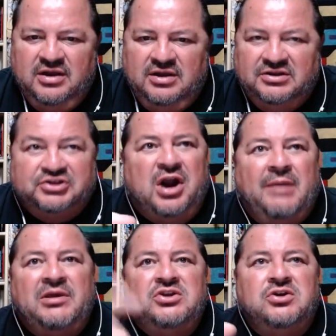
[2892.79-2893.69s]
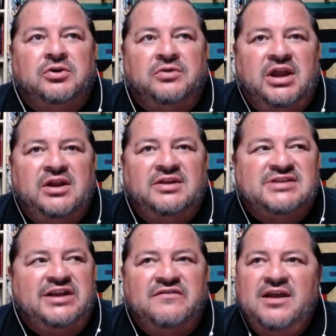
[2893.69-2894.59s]
The trauma that you created is
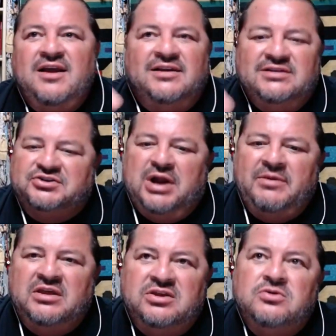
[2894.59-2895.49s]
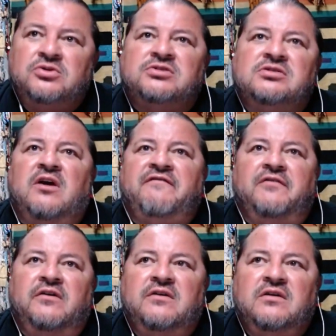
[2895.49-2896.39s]
not even... The trauma that you
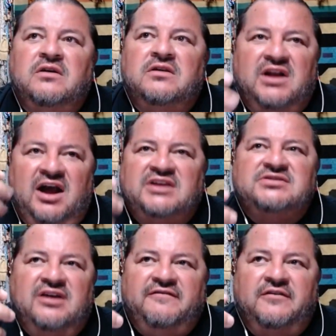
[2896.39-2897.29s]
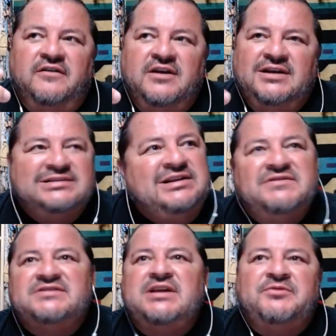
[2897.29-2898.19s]
suffered, that I suffered, isn't even
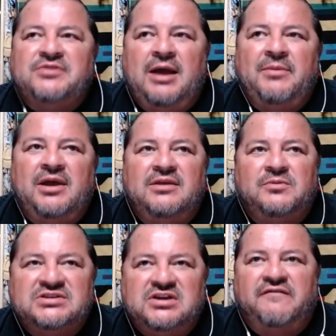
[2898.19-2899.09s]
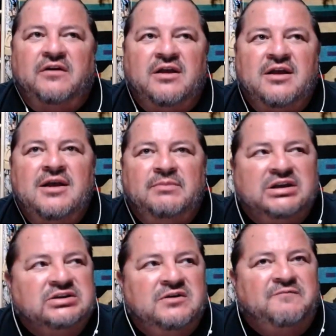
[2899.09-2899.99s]
the same trauma that we suffered.
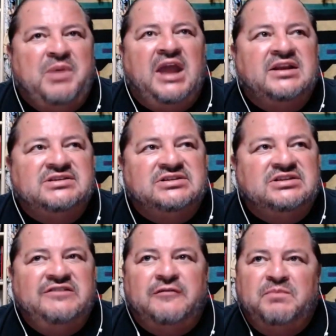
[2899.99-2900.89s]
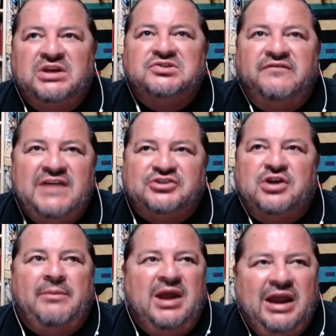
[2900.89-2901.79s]
Because we've painted such a different picture of that
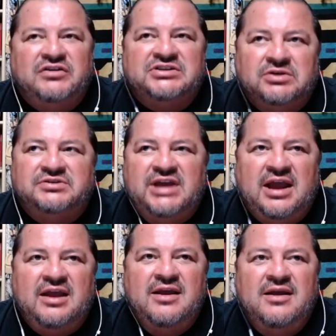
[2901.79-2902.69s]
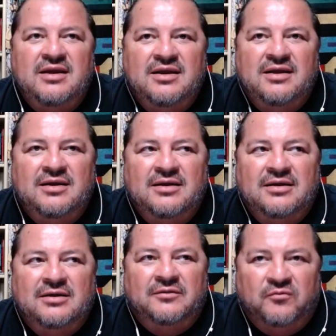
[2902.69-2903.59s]
trauma every single day.
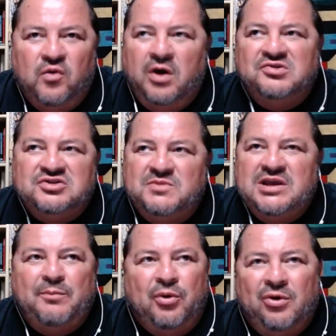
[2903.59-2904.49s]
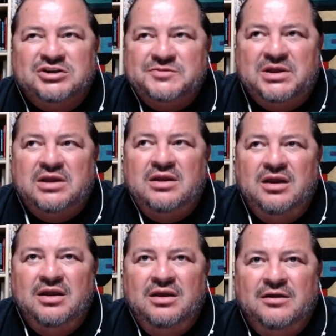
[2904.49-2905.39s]
Woe's me, poor's me.
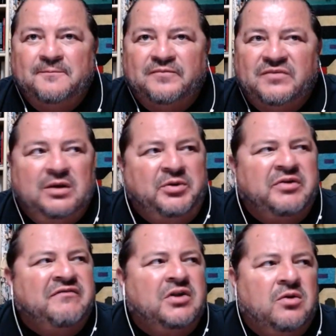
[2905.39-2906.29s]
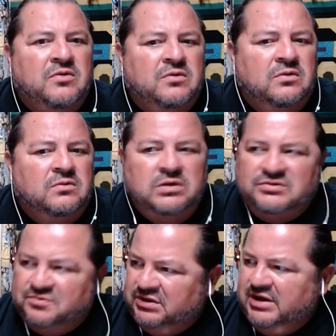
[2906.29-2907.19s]
That we don't even know
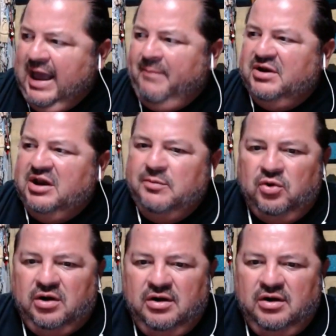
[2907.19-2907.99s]
what really happened anymore.